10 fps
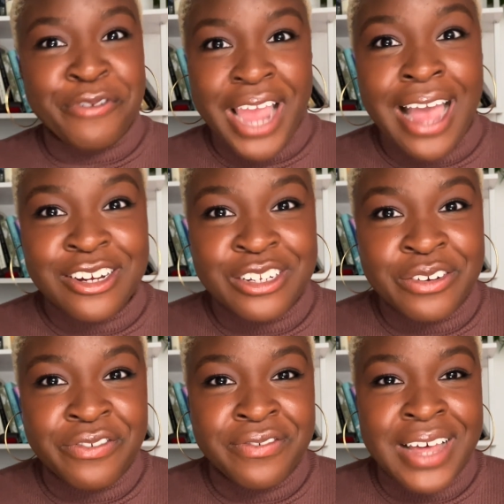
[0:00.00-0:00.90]
reaction
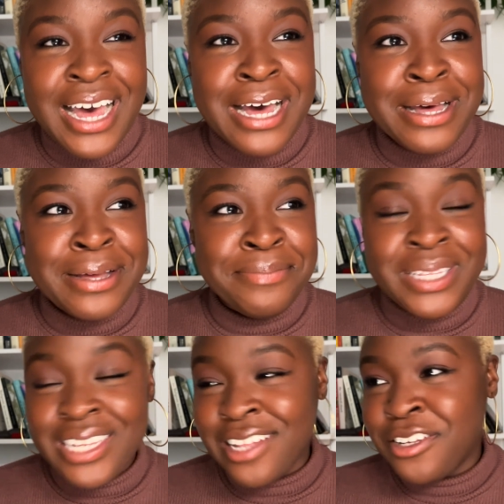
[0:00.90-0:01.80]
of
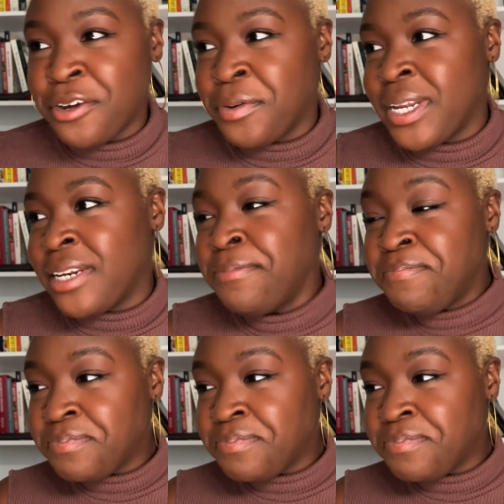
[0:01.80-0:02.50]
Misato and